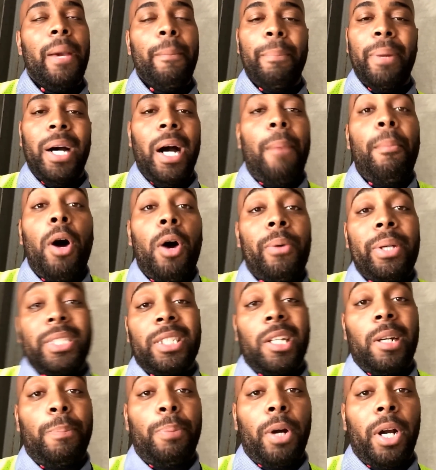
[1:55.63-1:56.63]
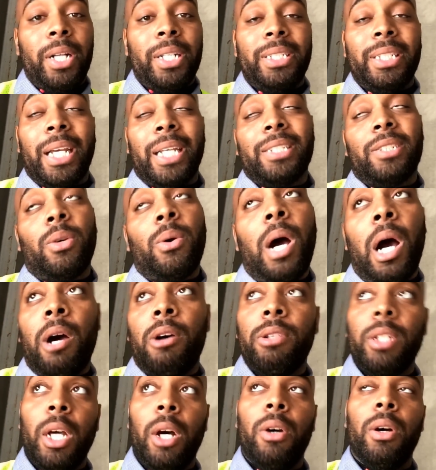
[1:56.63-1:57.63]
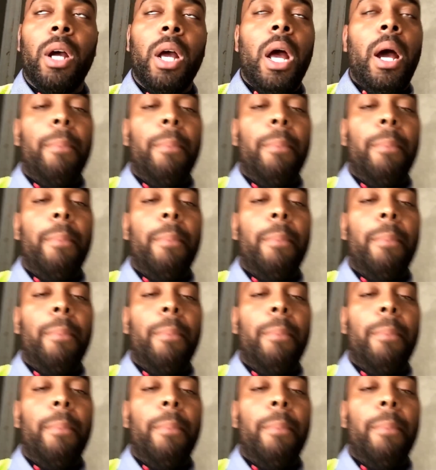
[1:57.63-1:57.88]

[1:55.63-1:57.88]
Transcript: But I'm always in a party chat, so I don't know.